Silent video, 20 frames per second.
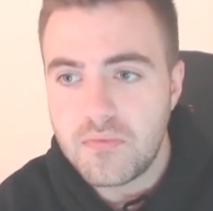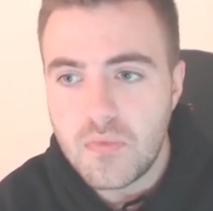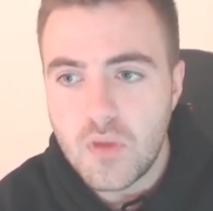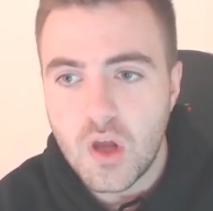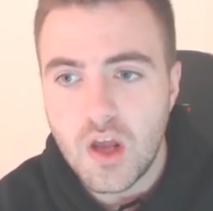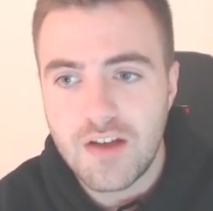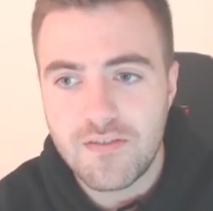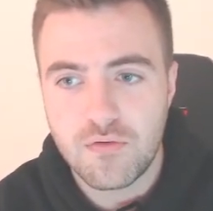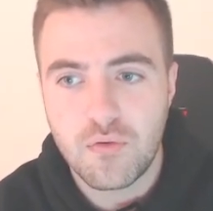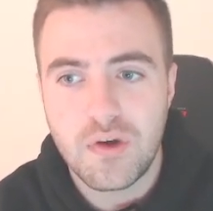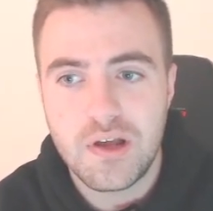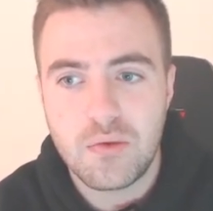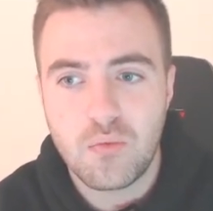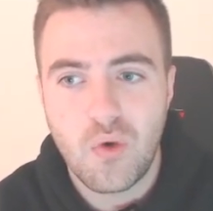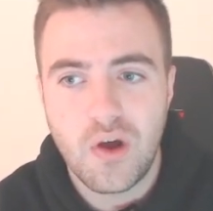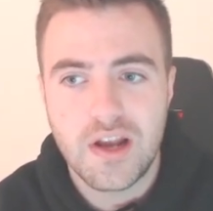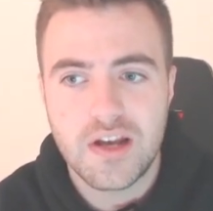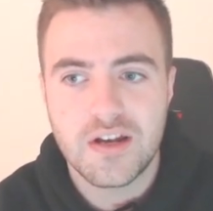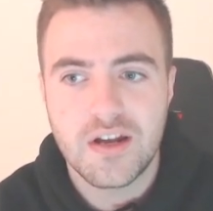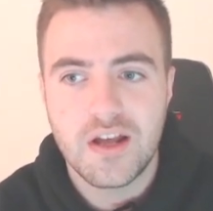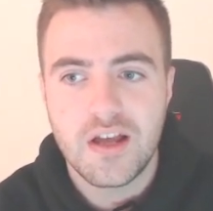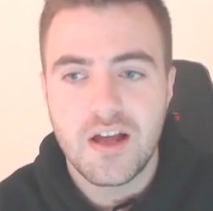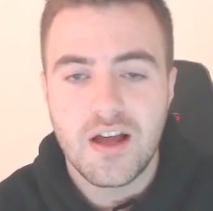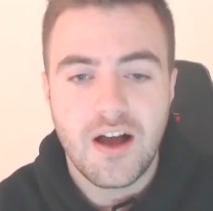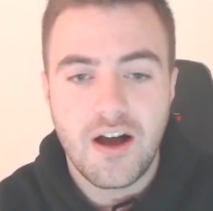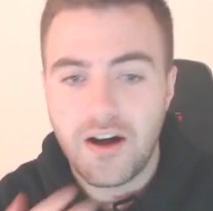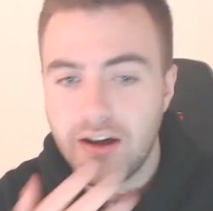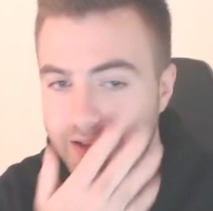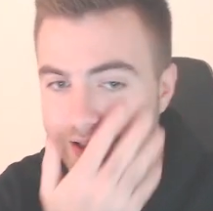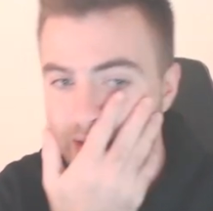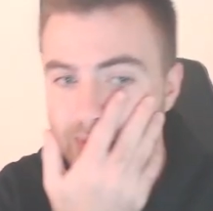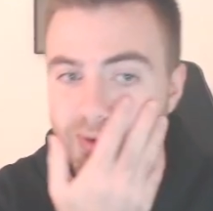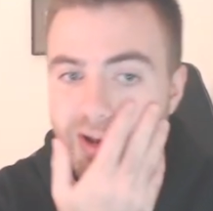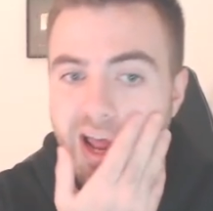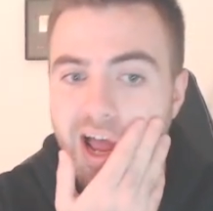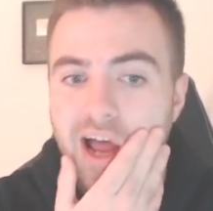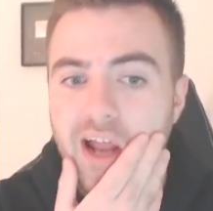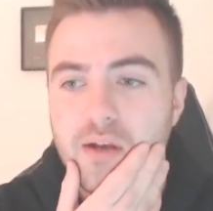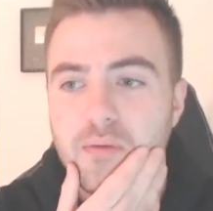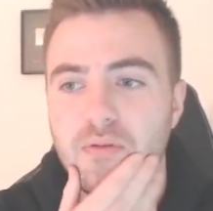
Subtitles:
if we win our game in hand